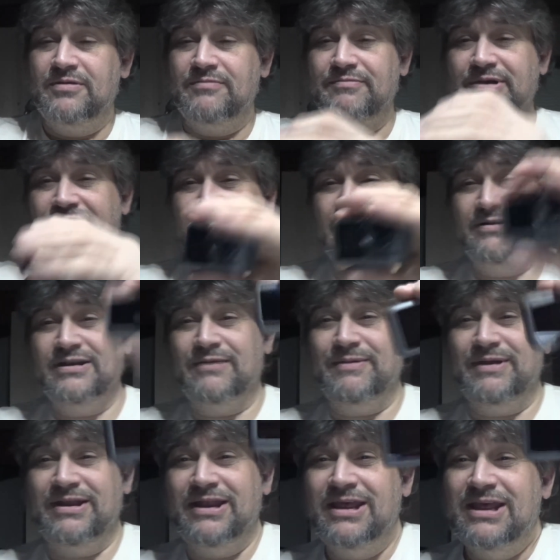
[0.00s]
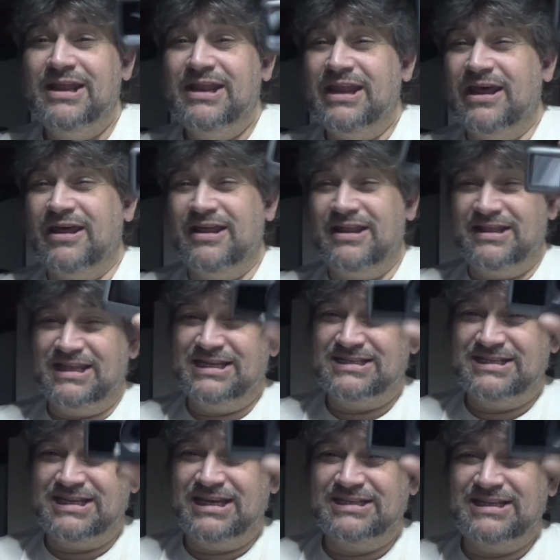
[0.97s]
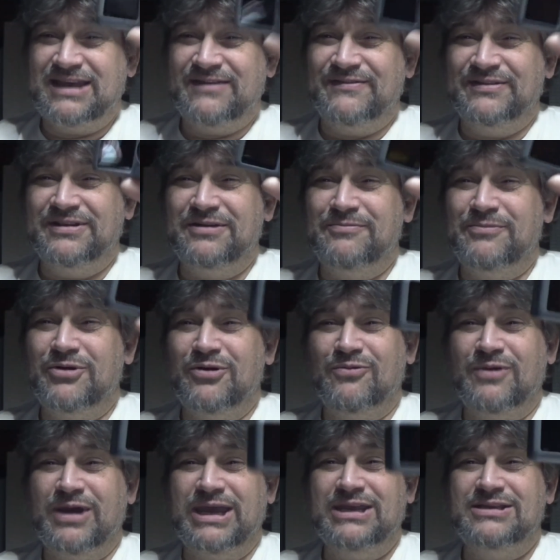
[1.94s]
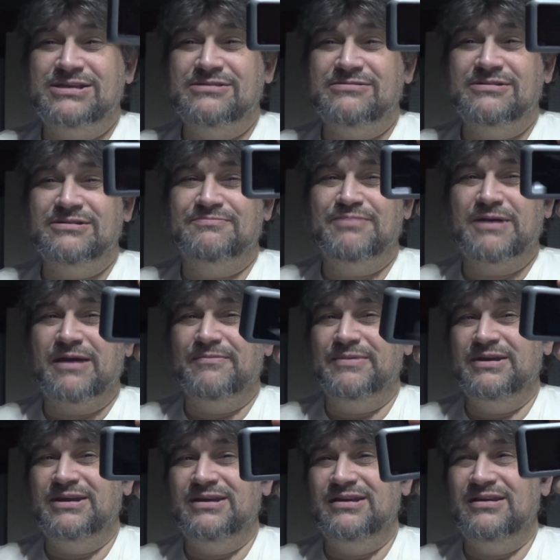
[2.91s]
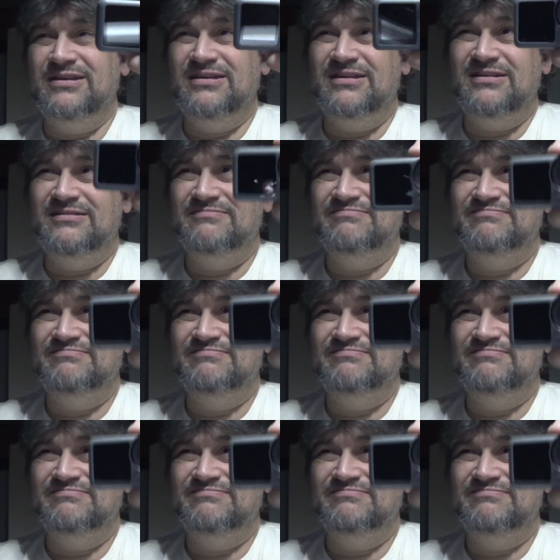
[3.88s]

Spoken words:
But I mean, this does have a little more weight to it, probably a